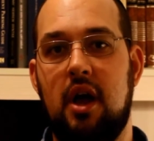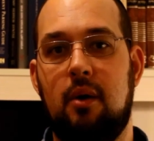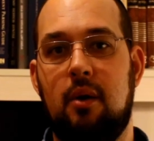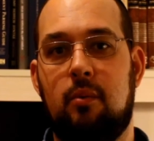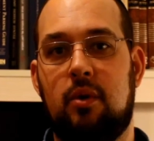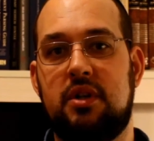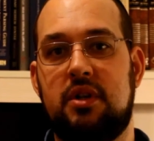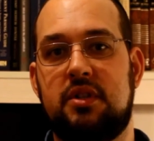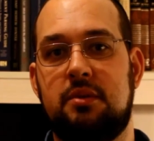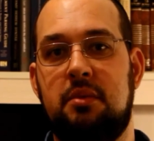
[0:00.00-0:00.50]

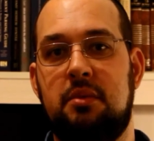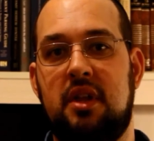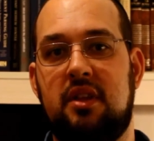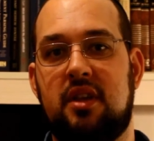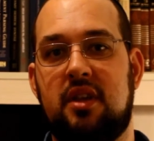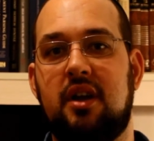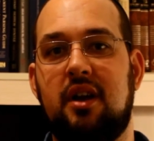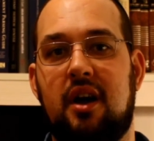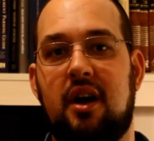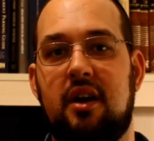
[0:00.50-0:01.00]
What does it mean
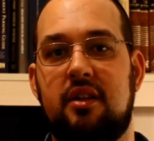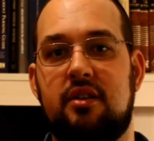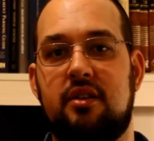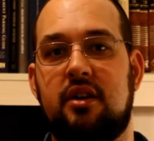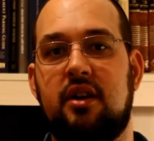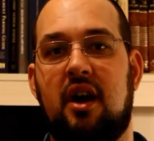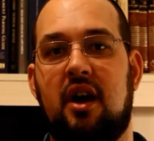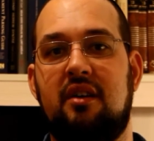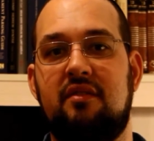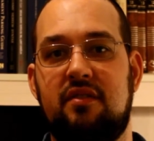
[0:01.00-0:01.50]
to cut a
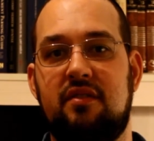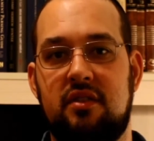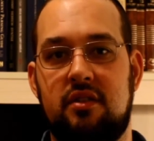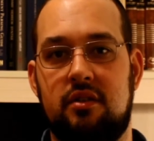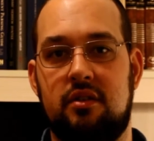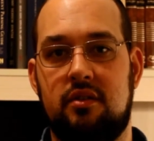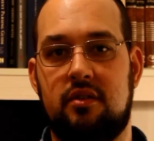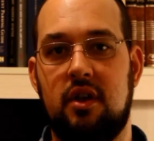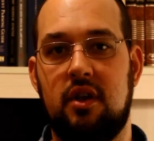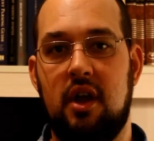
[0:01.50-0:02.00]

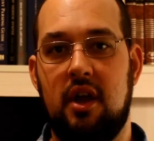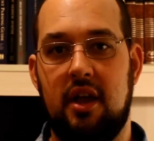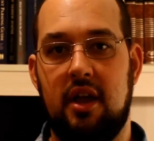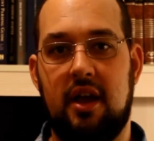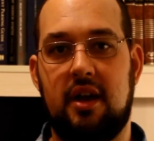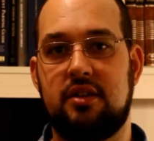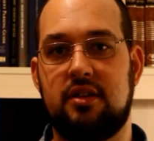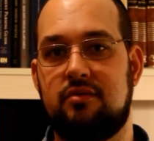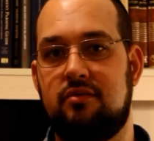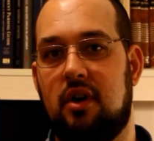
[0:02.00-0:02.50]
covenant? It
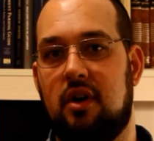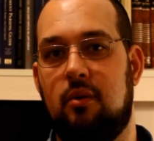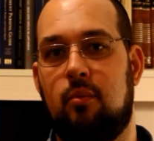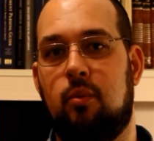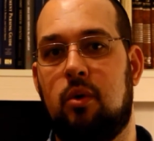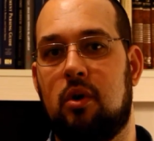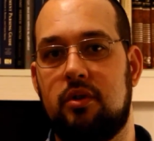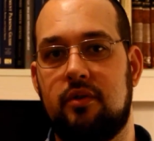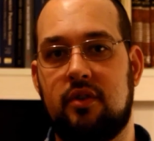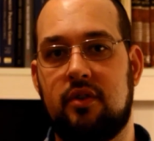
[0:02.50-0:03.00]
has a
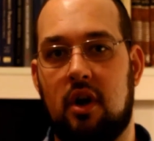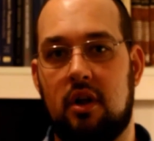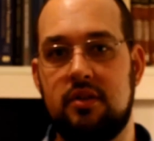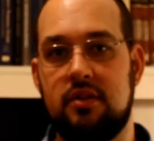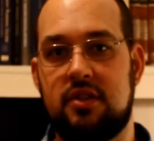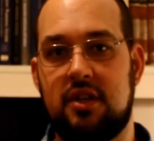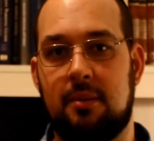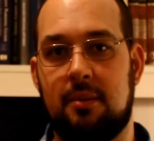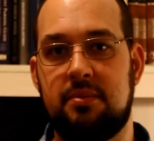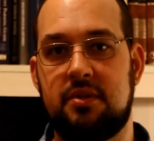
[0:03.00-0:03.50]
world of
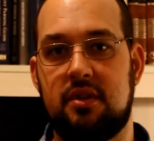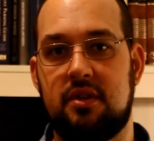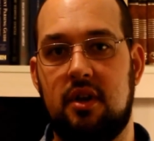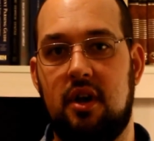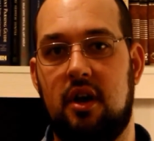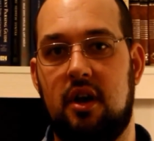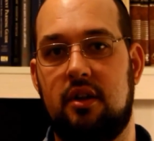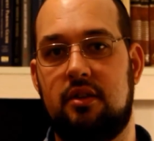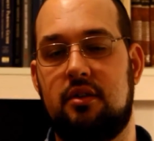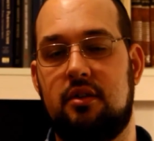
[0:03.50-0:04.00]
concepts
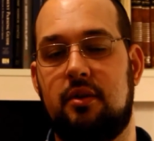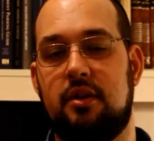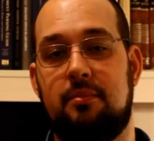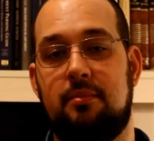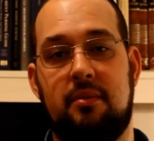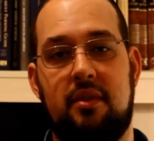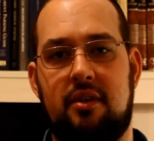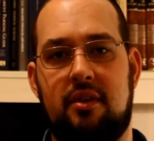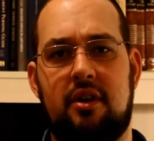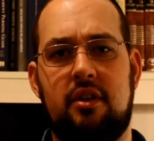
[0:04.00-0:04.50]
to
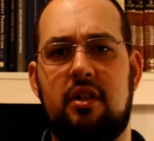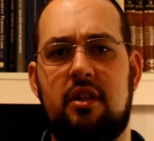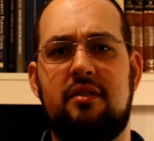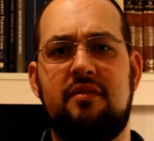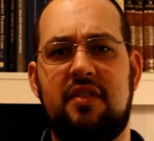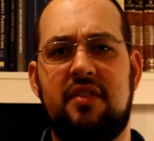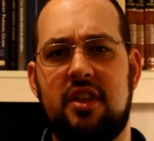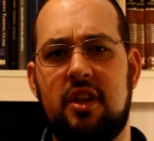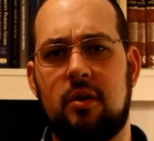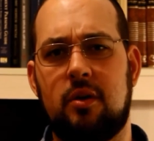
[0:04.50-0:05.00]
it. There are a lot
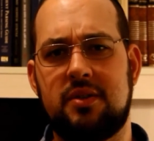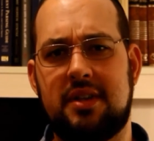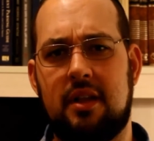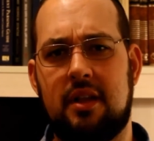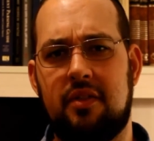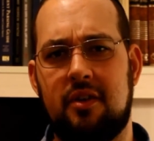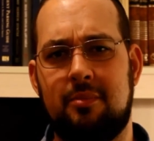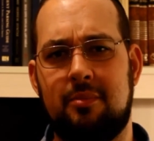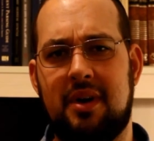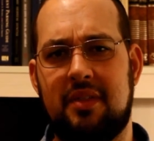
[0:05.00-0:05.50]
of videos
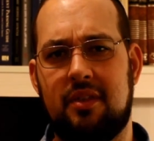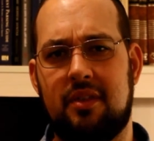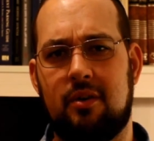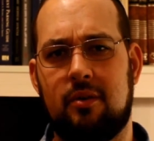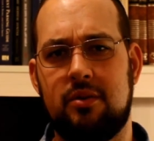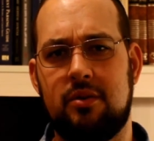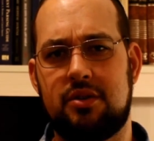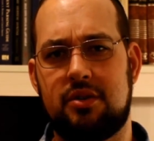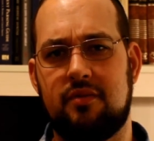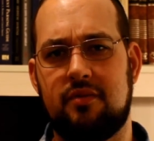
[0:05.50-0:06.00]
out there about the
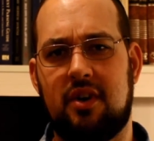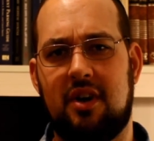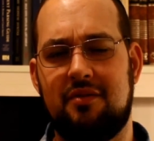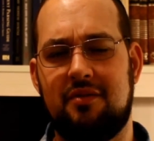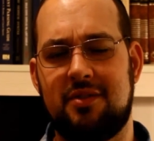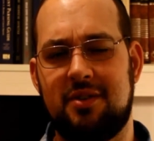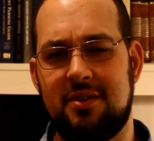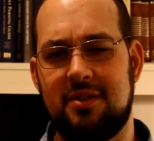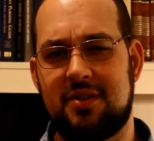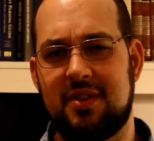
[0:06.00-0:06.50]
whole issue of
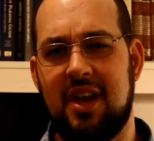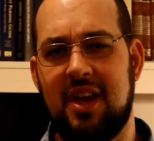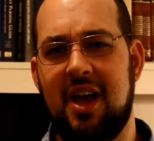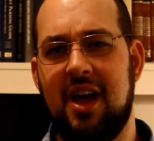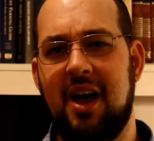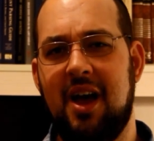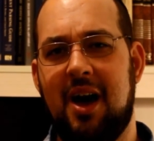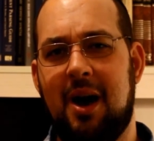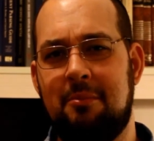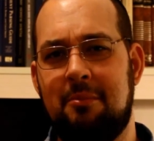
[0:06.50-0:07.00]
covenants.
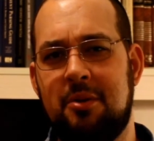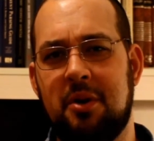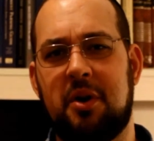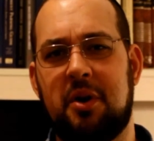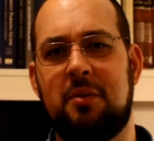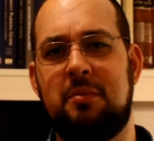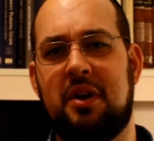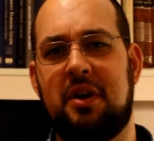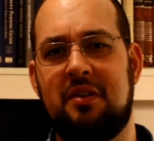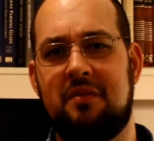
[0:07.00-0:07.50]
I'm not
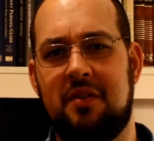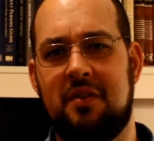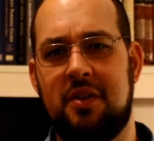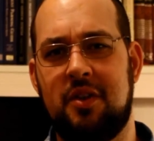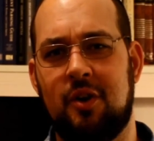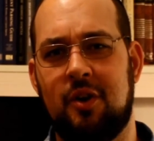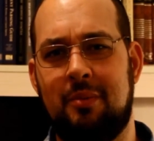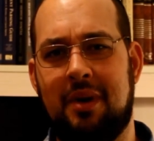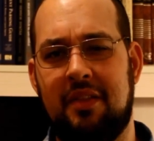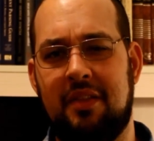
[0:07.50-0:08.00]
going to make a
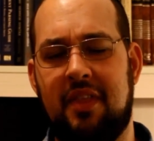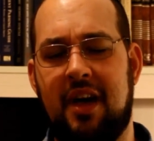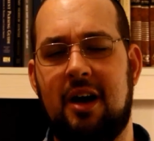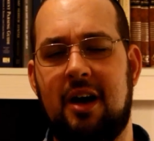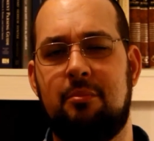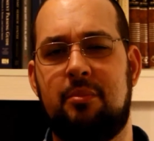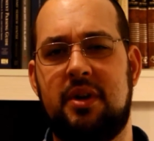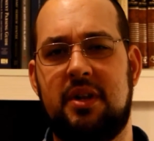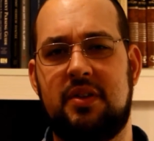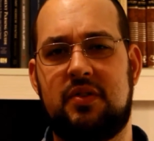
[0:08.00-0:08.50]
video about
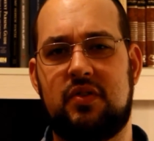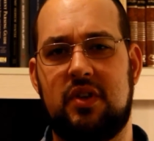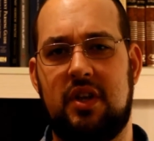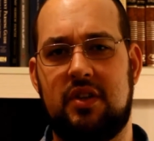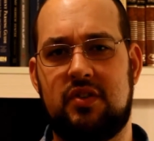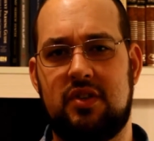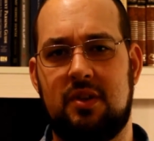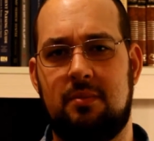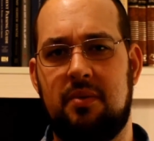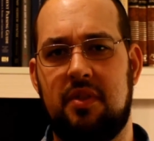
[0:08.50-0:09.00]
that, but
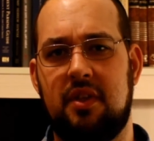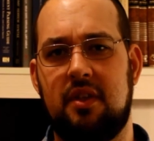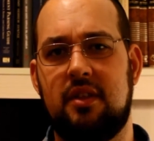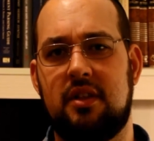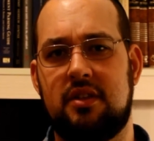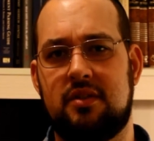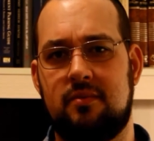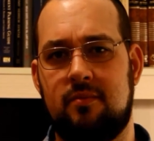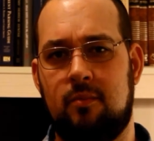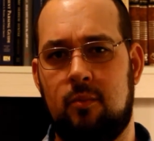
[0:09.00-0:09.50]
it's something
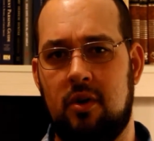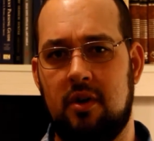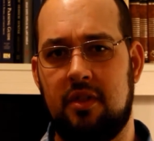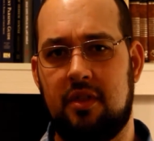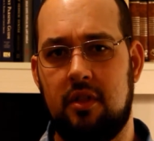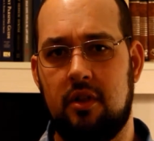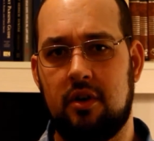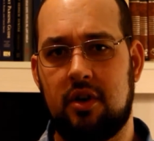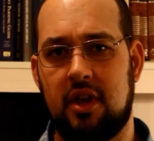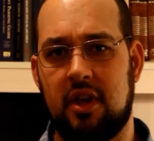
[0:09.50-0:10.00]
that's
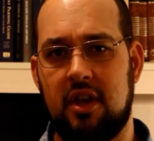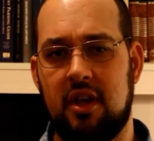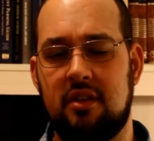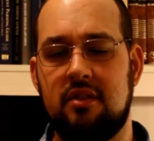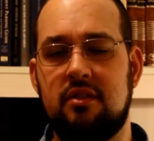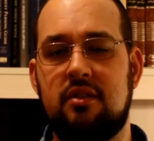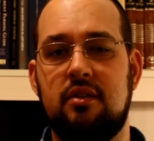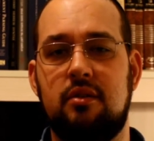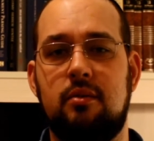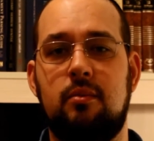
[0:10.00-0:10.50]
worth looking
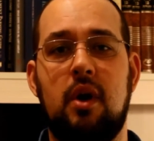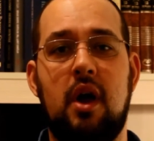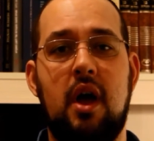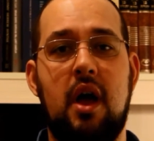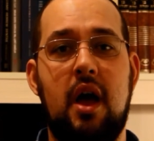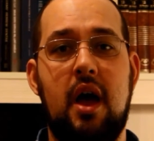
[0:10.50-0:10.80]
into.